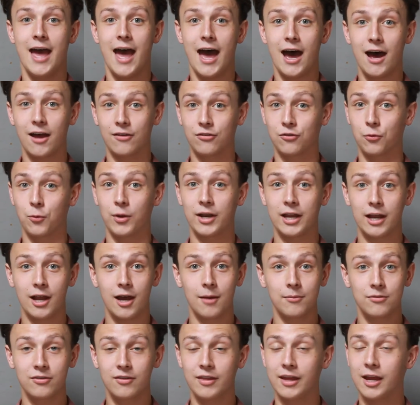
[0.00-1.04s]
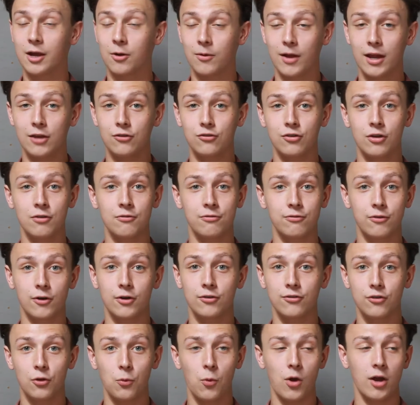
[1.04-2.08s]
Uh, so when it comes to the aeration,
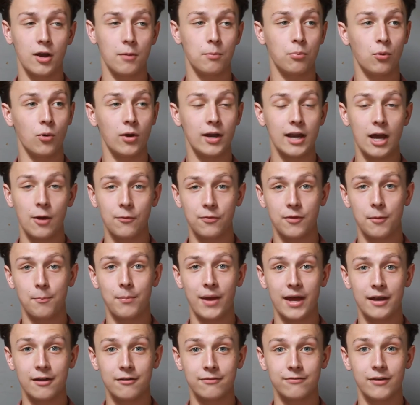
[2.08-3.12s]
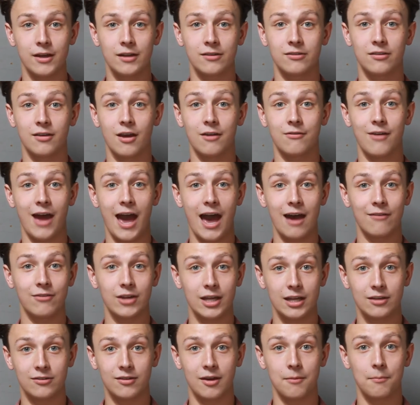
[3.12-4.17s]
first you wanna point out the benefits of
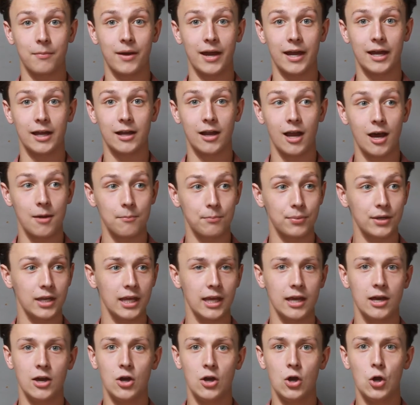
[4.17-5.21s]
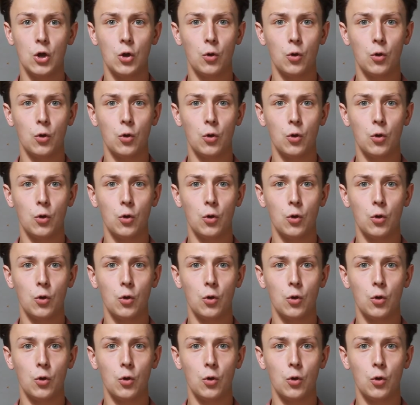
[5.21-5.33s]
having it done by a company.